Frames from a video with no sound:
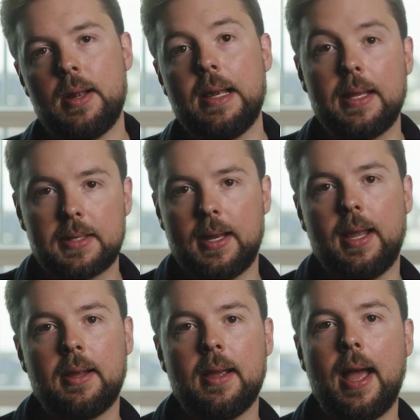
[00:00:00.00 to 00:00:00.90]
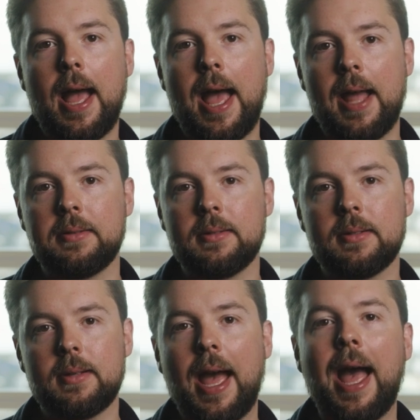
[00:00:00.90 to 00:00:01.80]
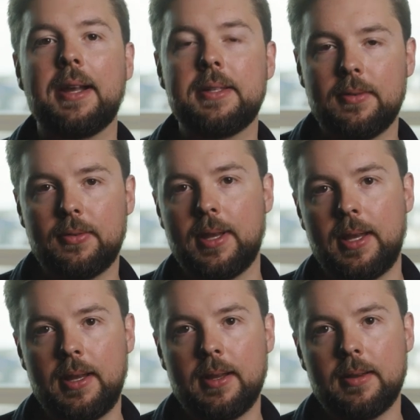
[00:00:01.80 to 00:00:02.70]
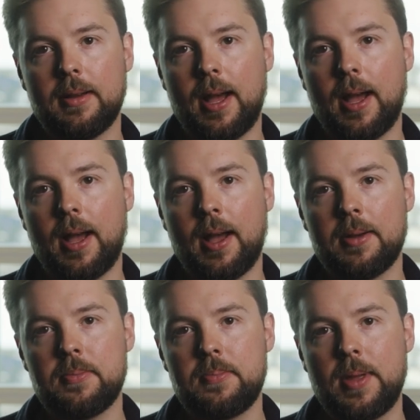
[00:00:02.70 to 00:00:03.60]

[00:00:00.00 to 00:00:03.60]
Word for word: listening and actively uh,